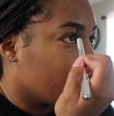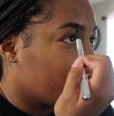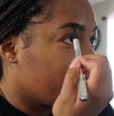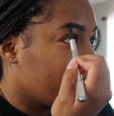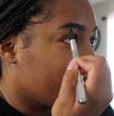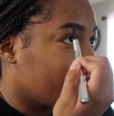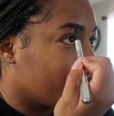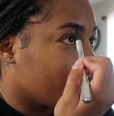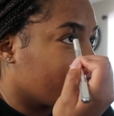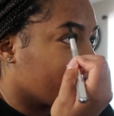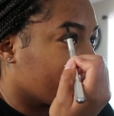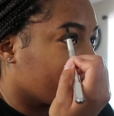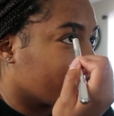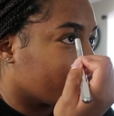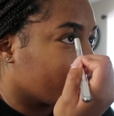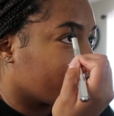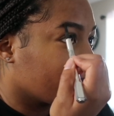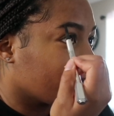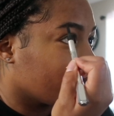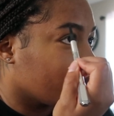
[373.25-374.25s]
But,
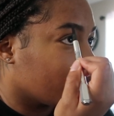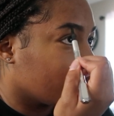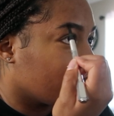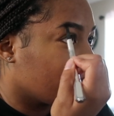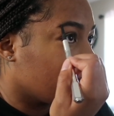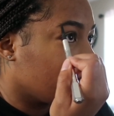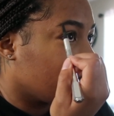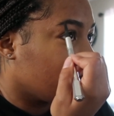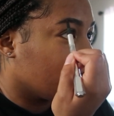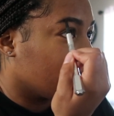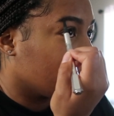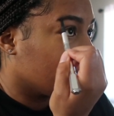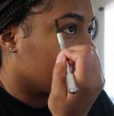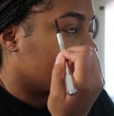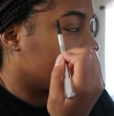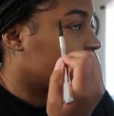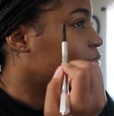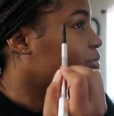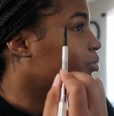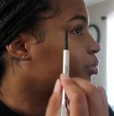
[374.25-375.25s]
you know,